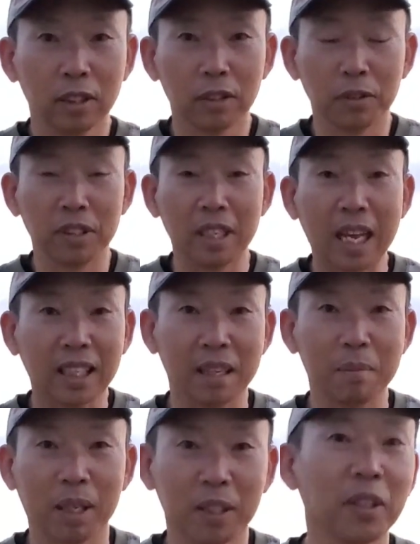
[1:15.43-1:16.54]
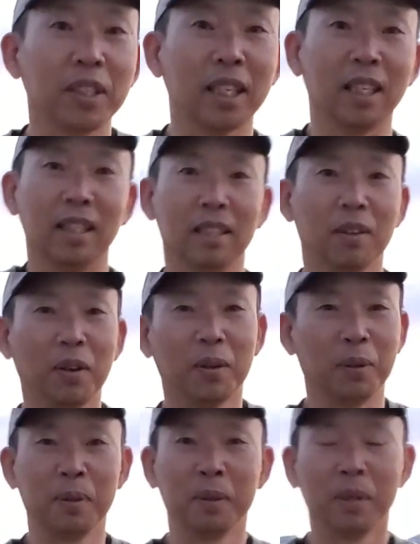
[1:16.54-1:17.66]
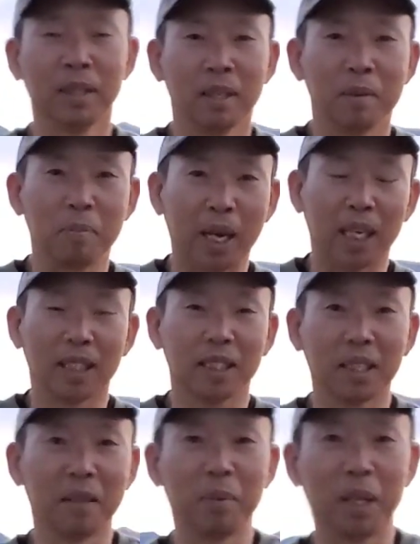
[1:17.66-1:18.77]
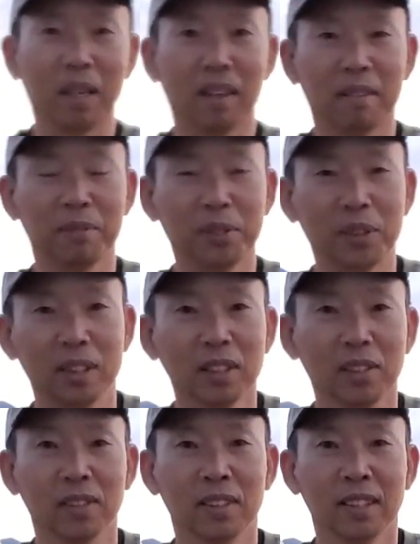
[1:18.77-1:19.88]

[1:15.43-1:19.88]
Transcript: do nothing but cooking. Oh man, it's gonna be a lot of food too.